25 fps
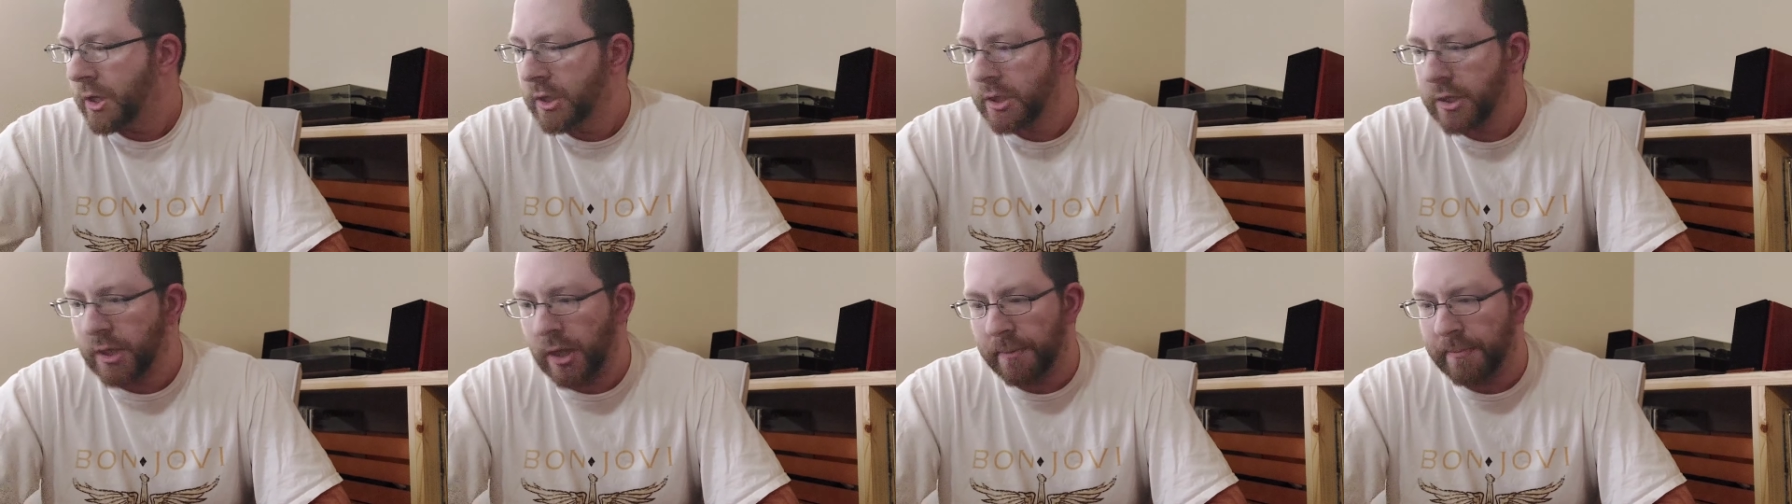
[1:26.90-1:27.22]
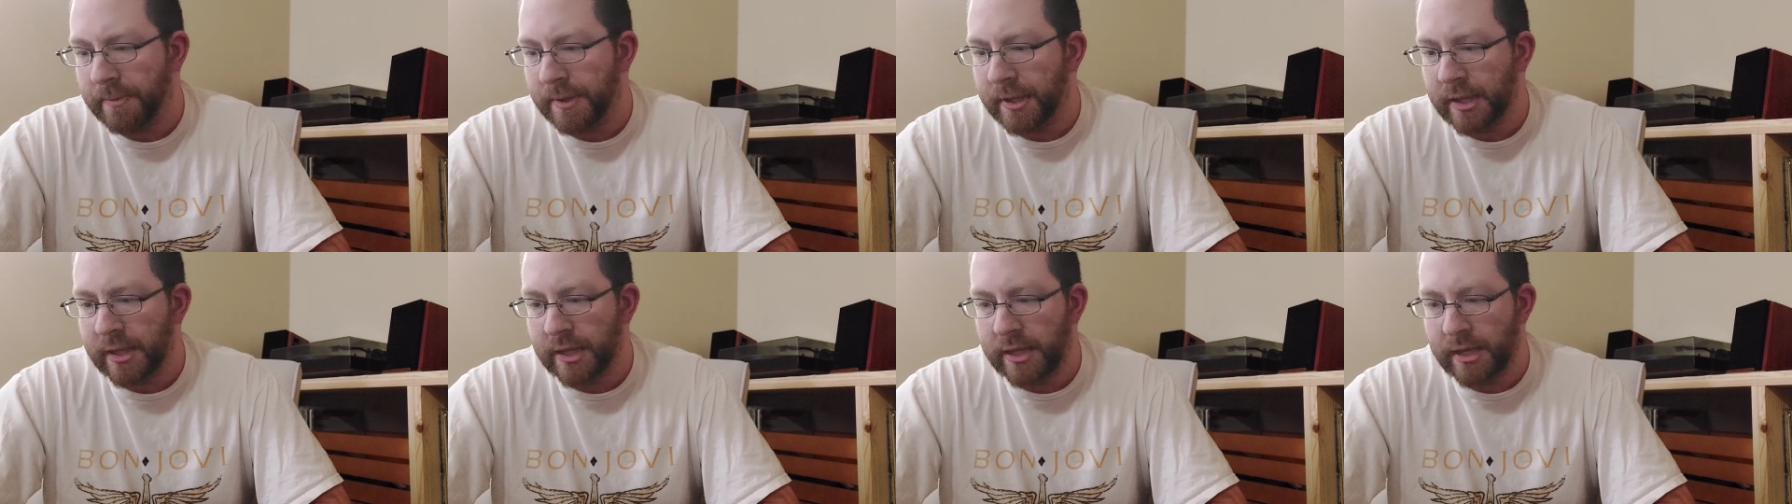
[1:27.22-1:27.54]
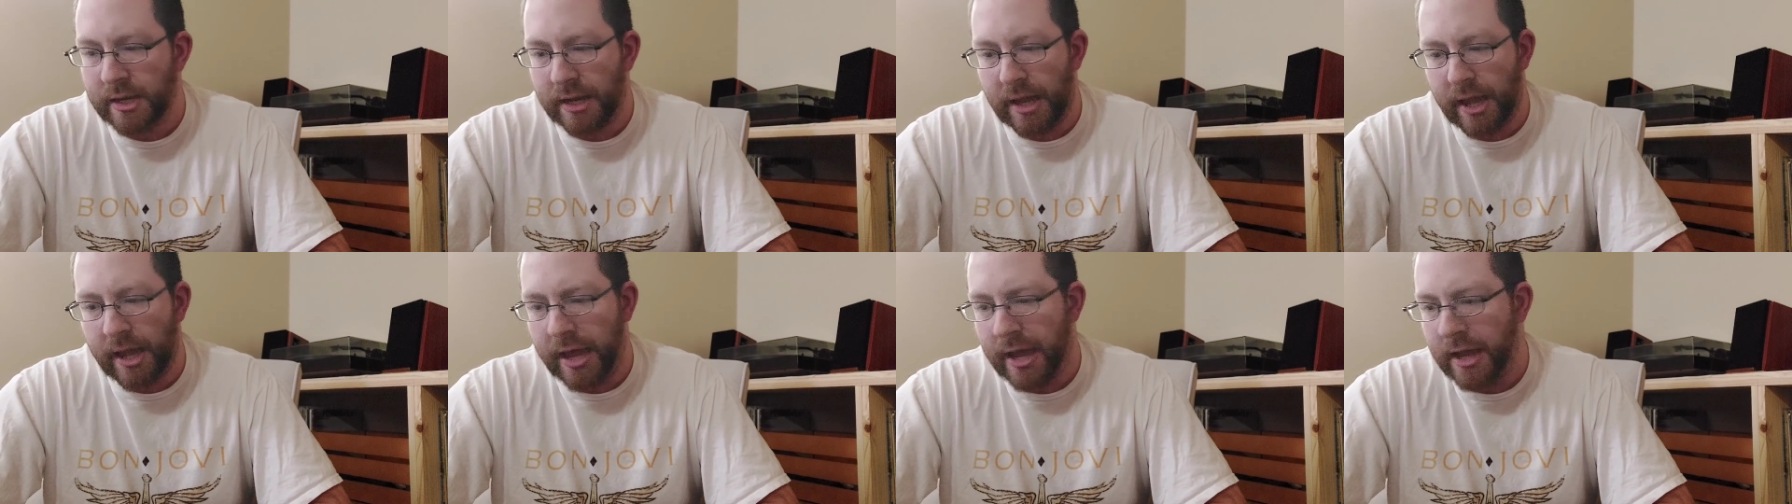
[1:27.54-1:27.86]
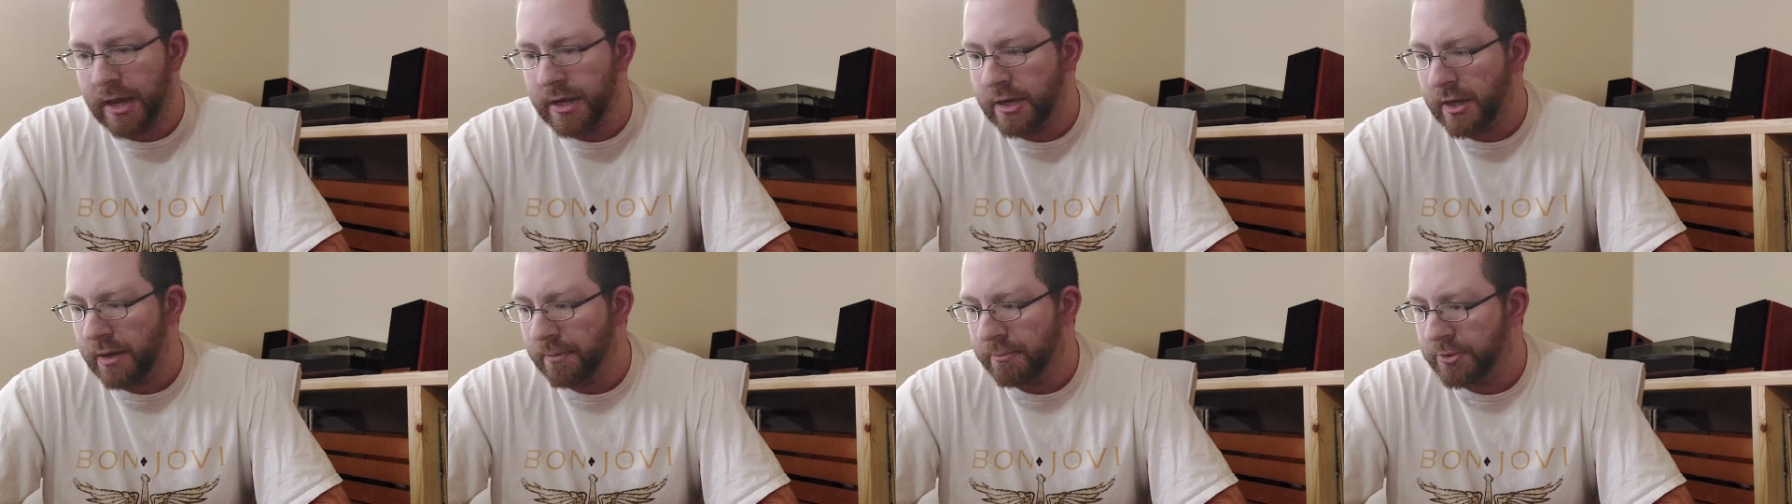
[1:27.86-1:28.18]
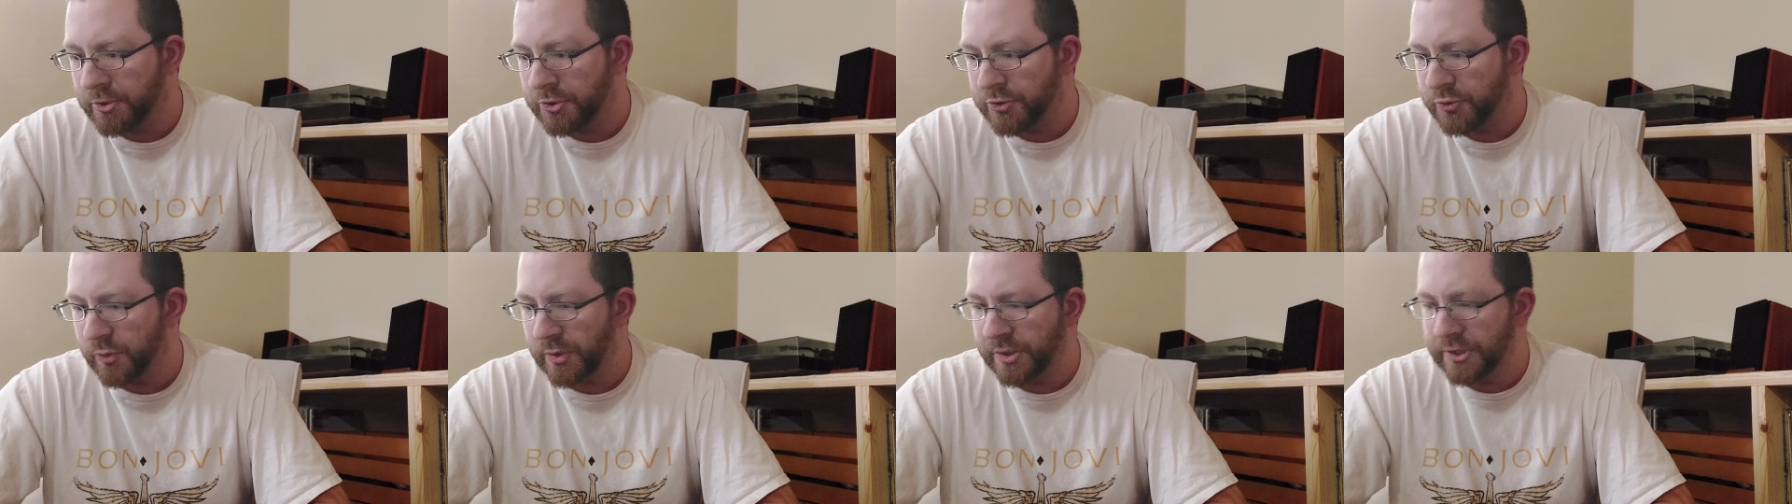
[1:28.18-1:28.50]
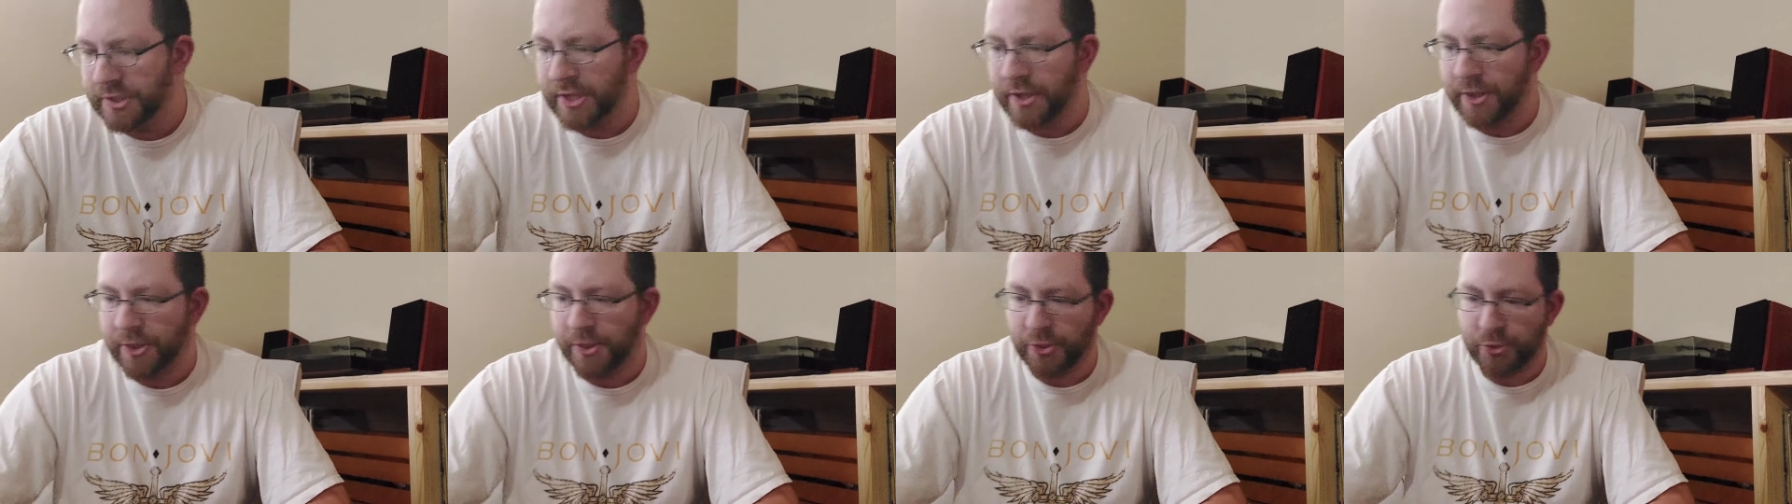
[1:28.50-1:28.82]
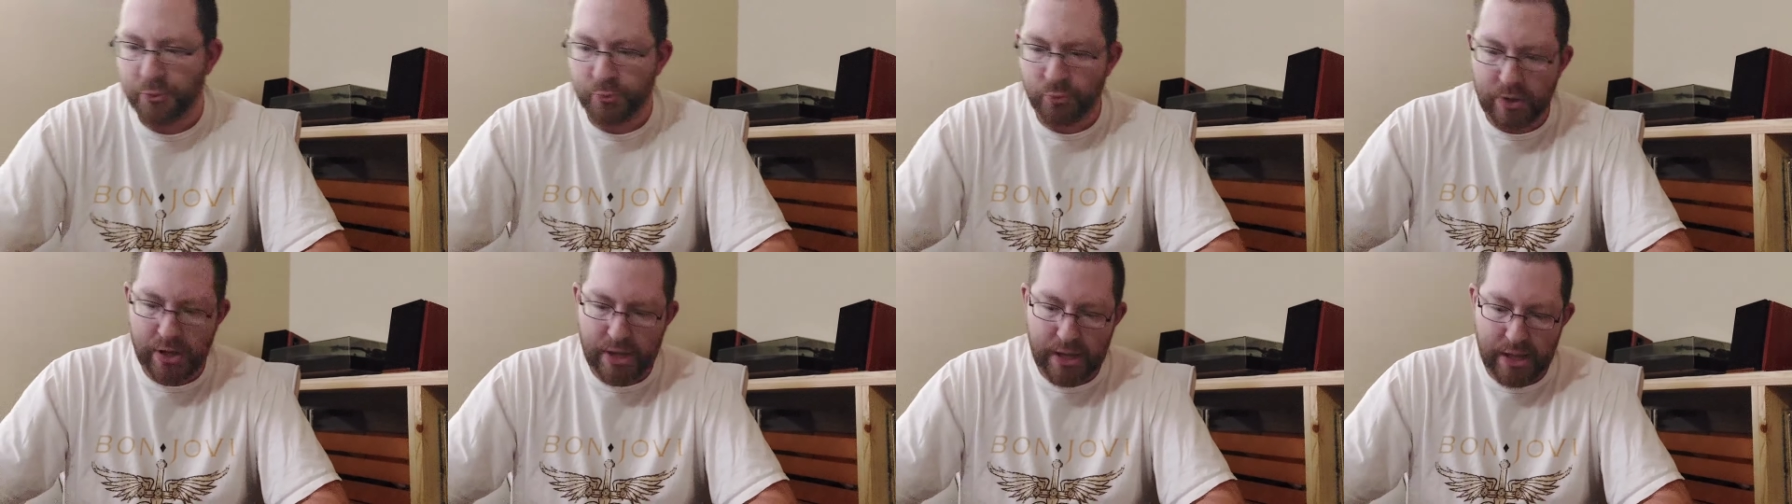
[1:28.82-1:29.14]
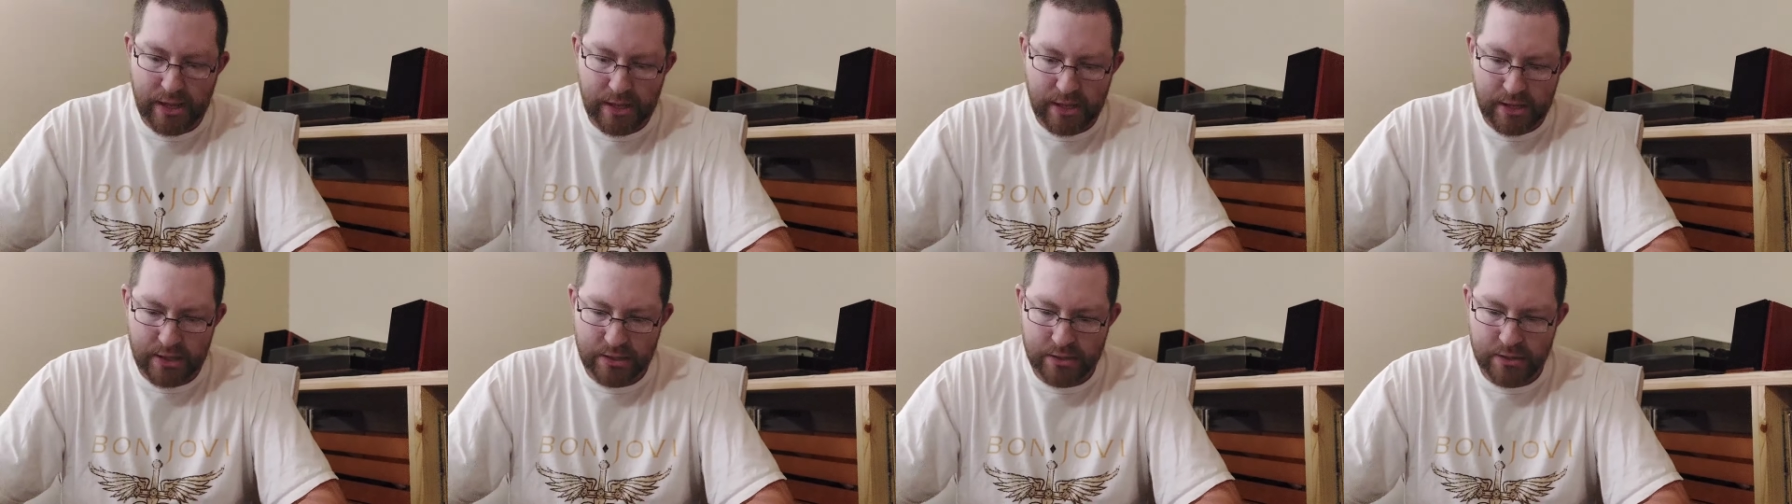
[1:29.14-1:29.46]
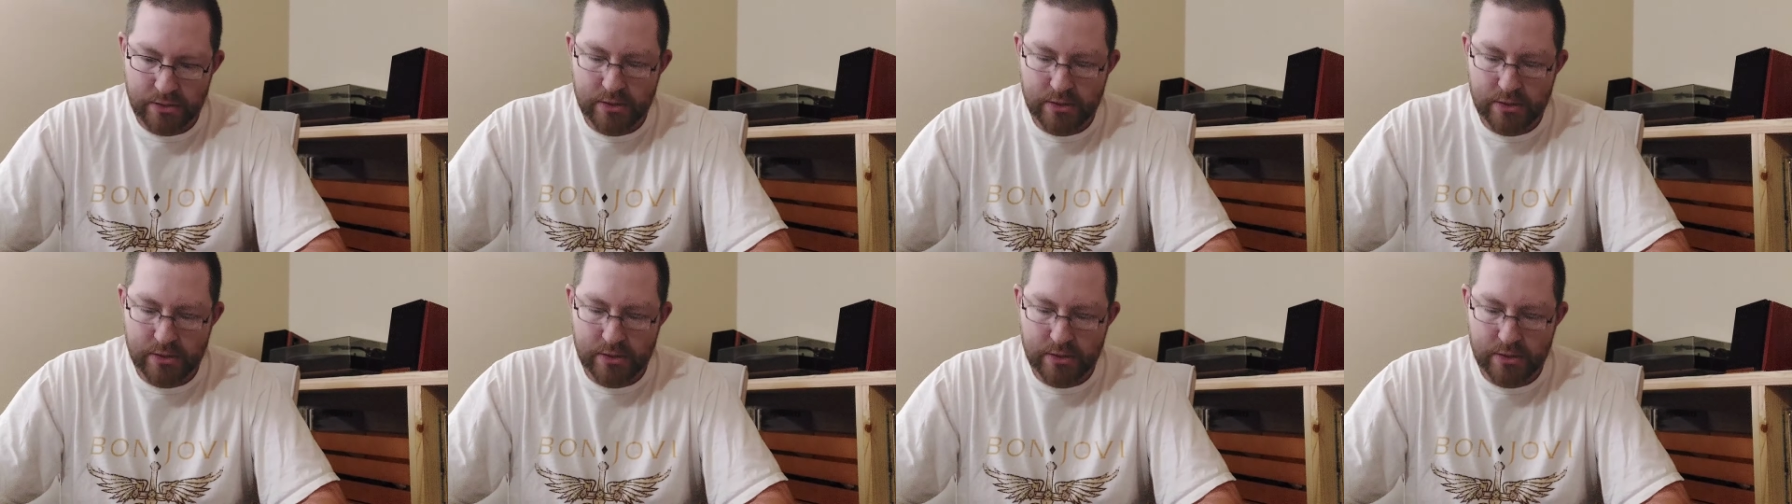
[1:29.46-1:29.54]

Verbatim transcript: Coming in at number 23,